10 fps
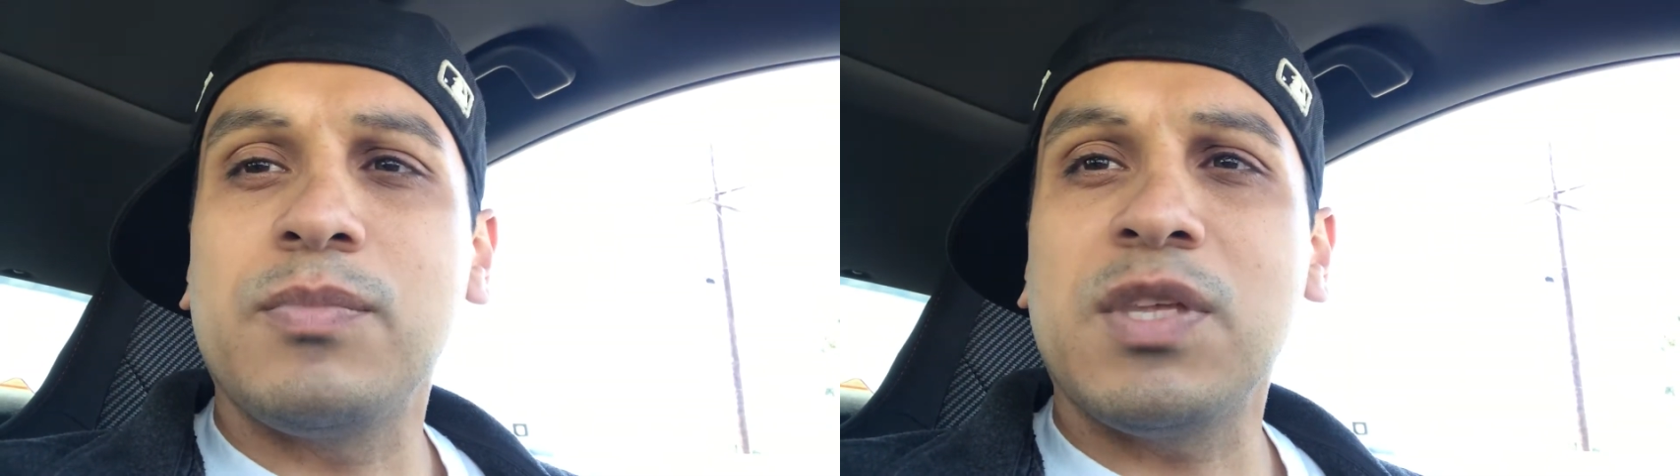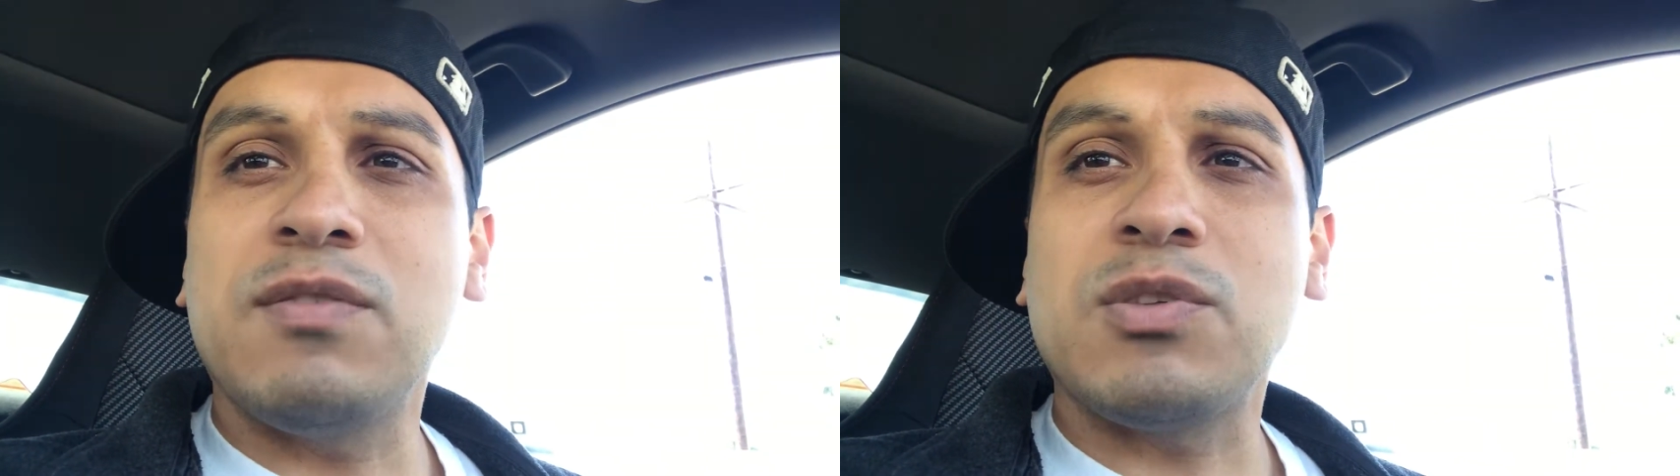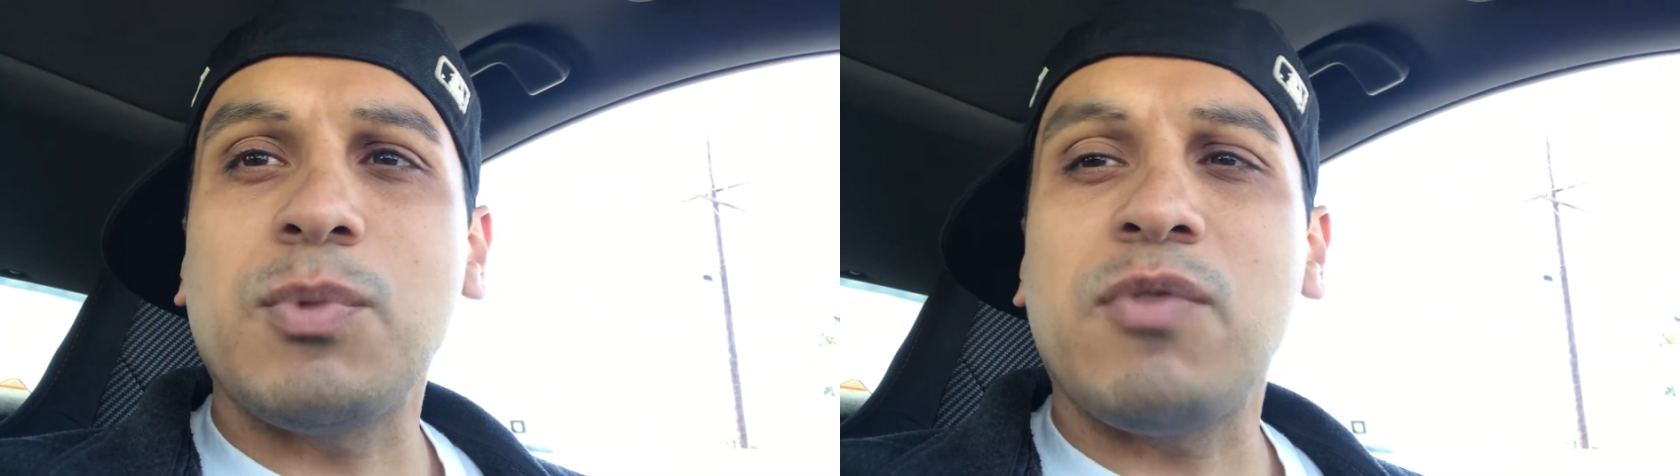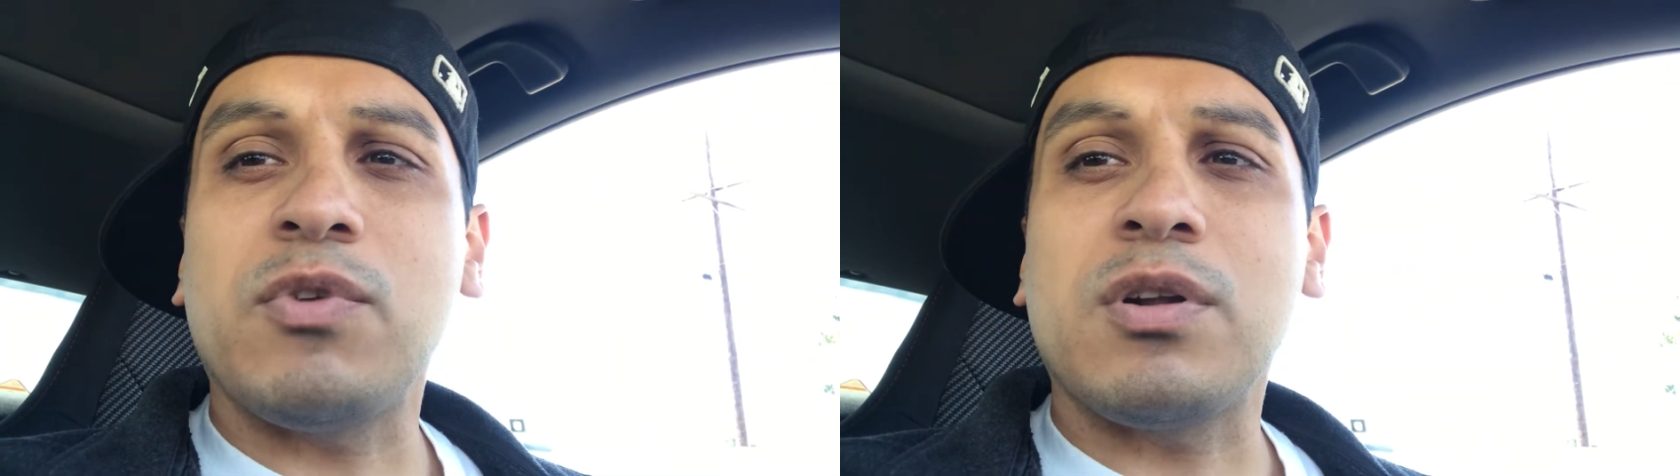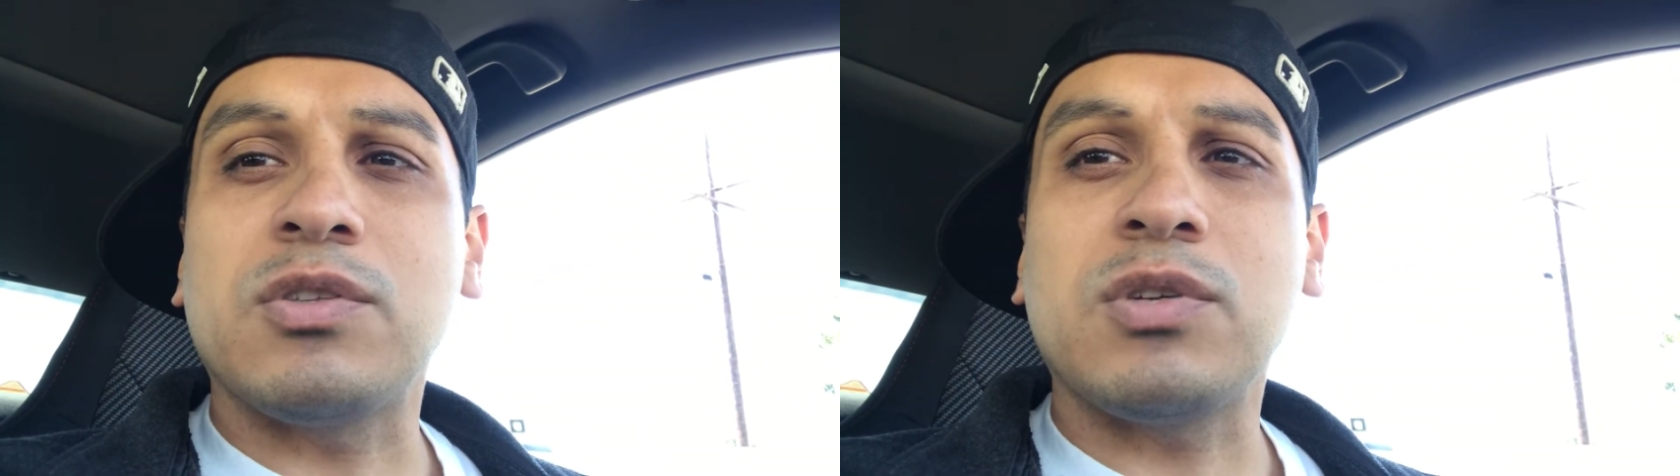give some
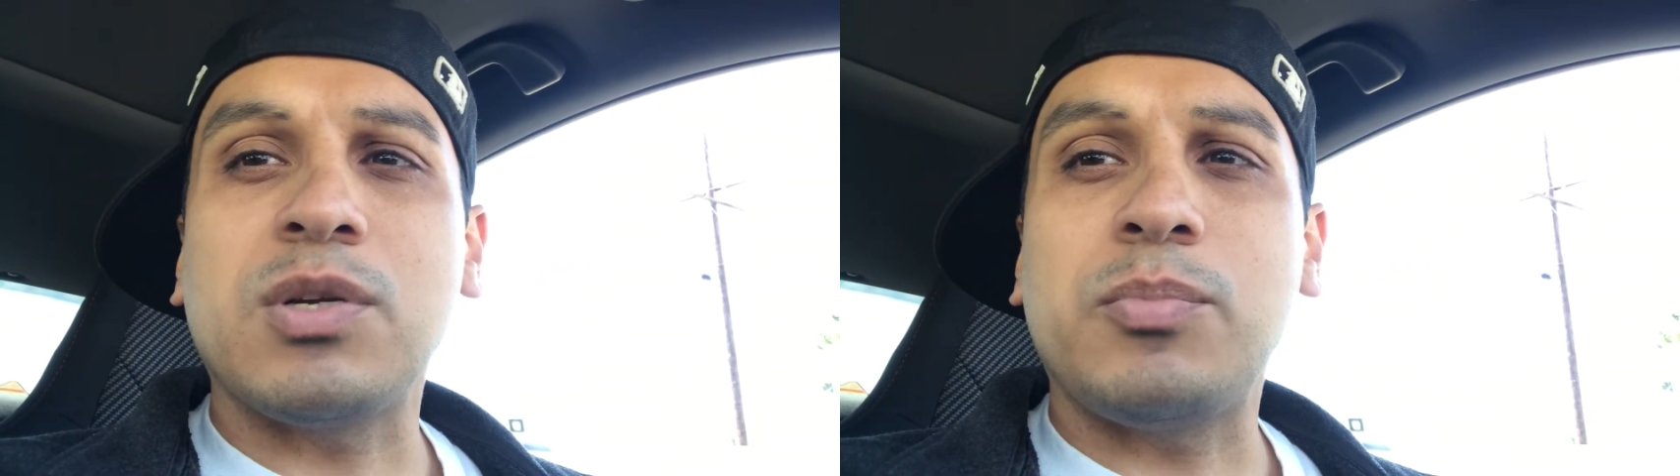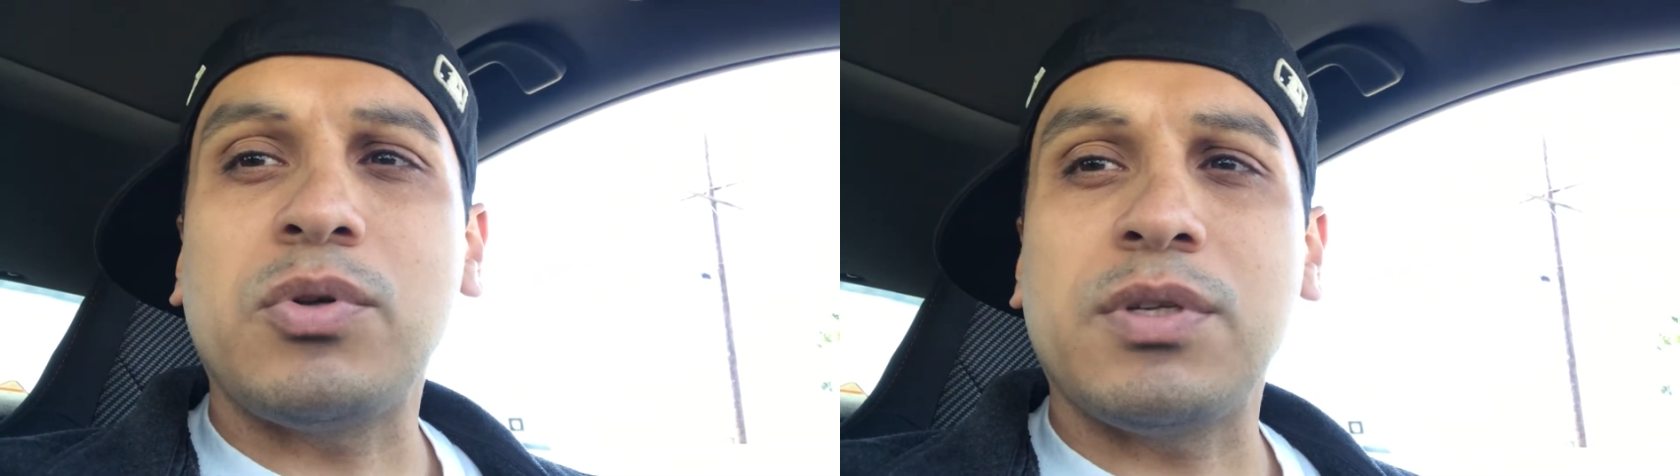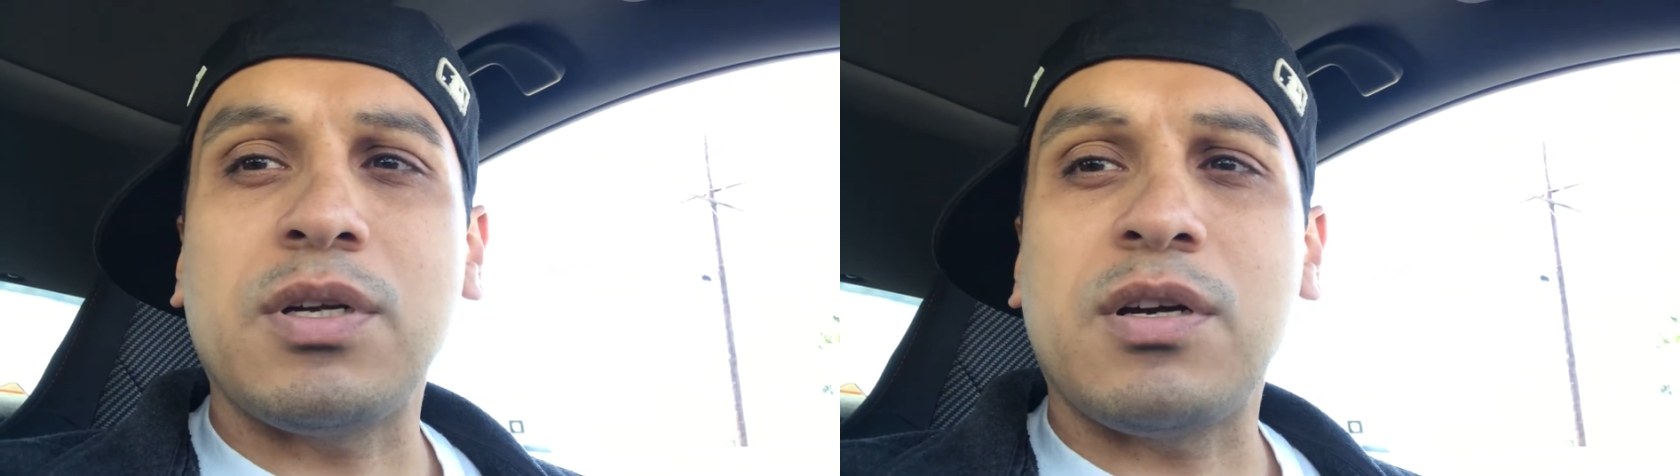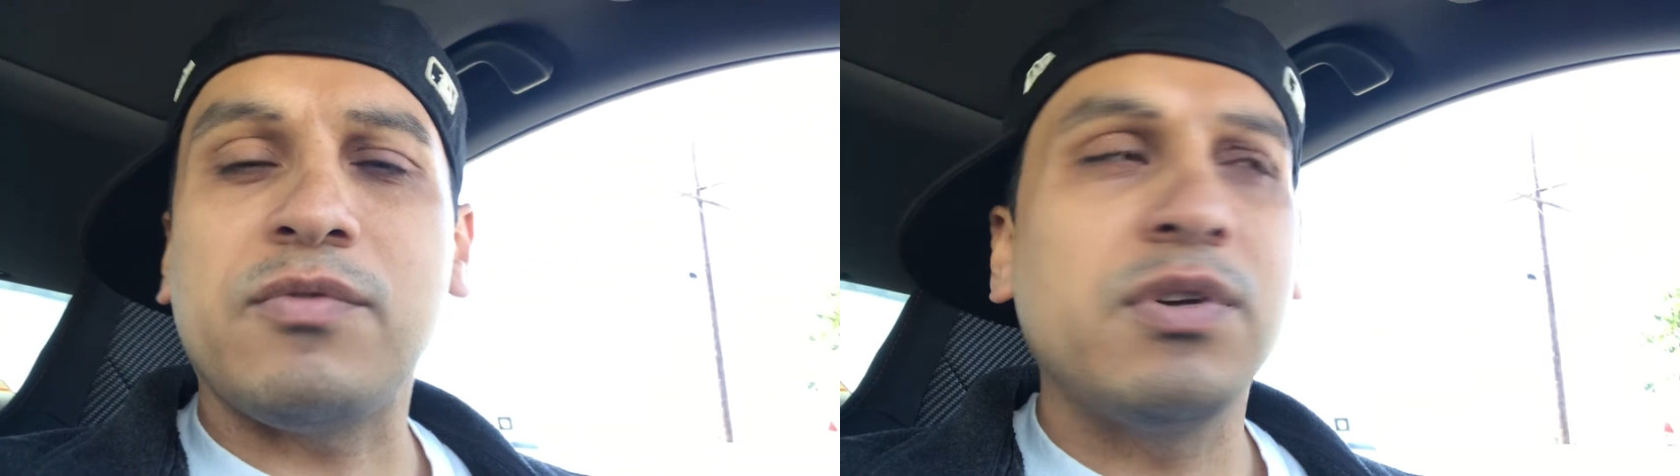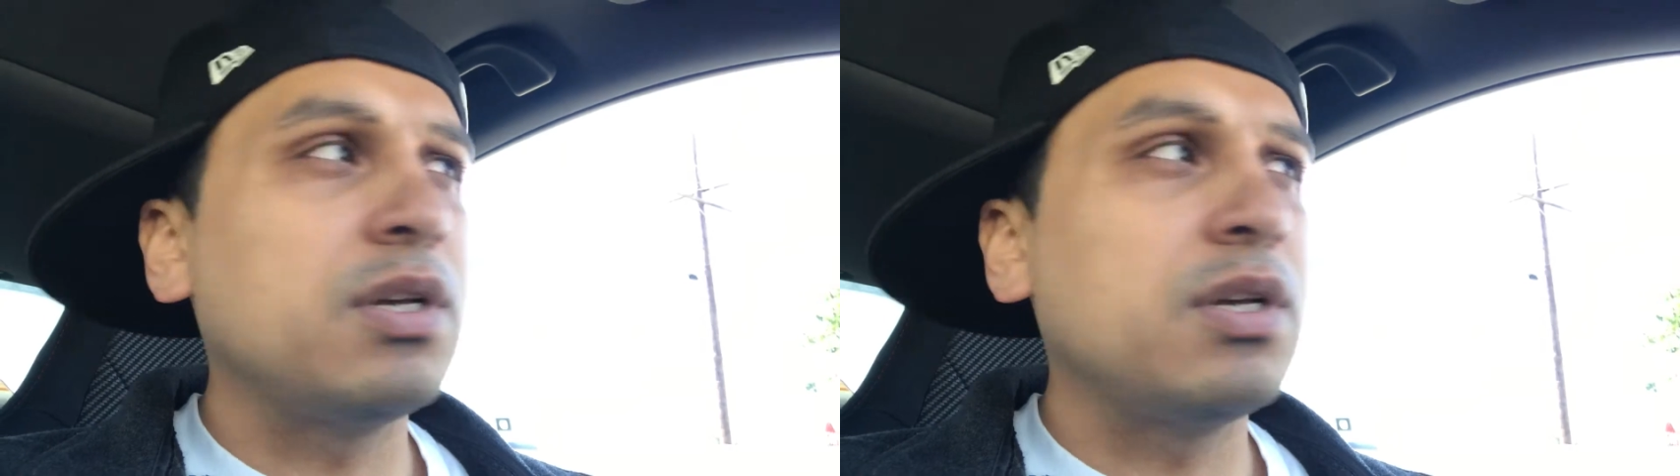effort on trying to pull it off.